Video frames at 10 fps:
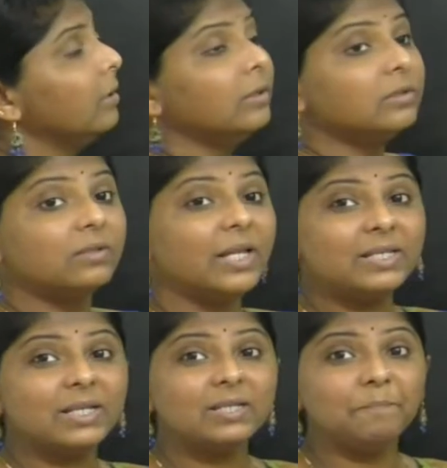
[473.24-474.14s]
so
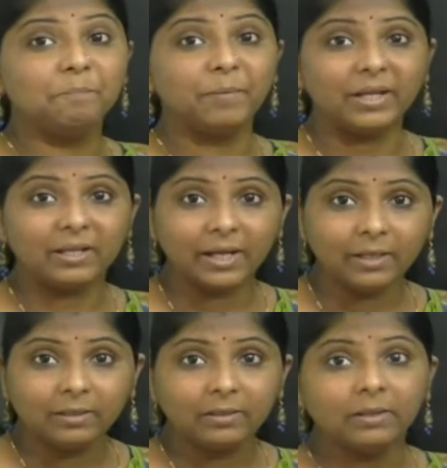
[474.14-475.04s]
this is the
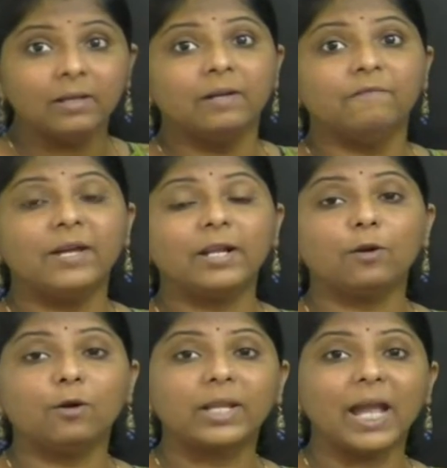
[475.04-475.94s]
period where
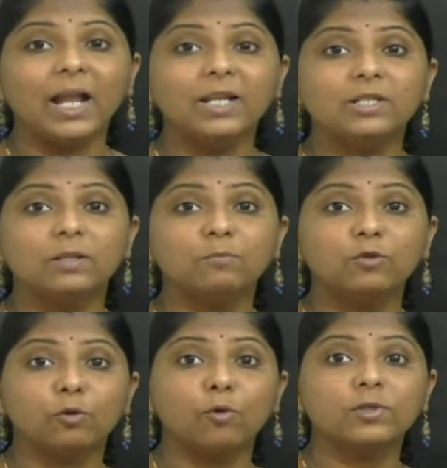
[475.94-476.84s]
an organism
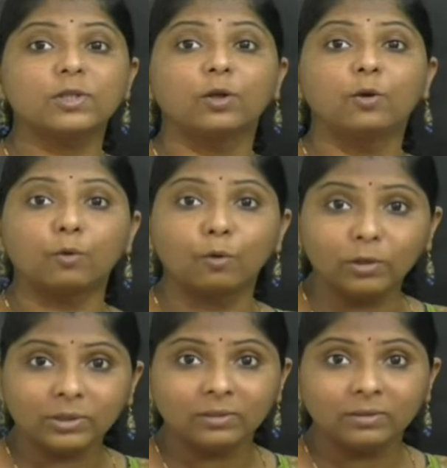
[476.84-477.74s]
shows
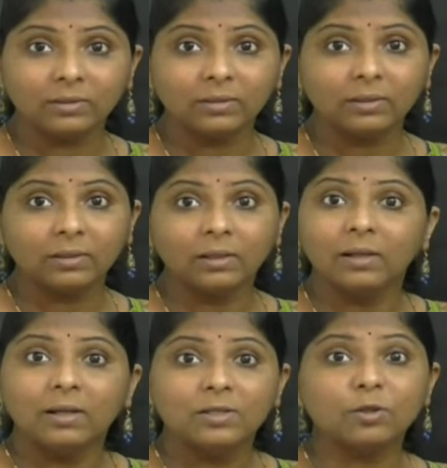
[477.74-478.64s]
growth
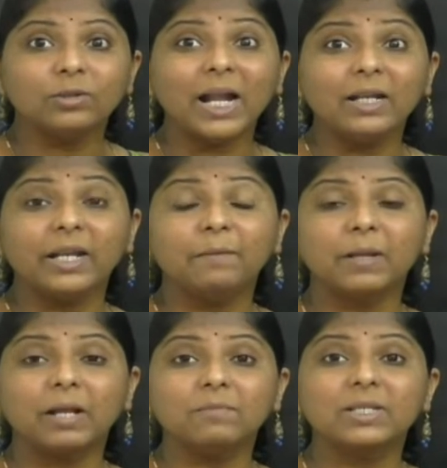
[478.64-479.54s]
so that it
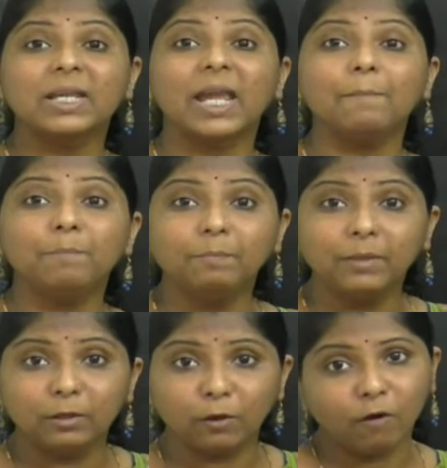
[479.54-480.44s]
becomes
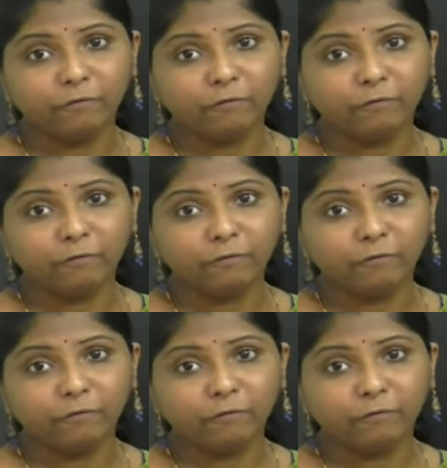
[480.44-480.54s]
capable of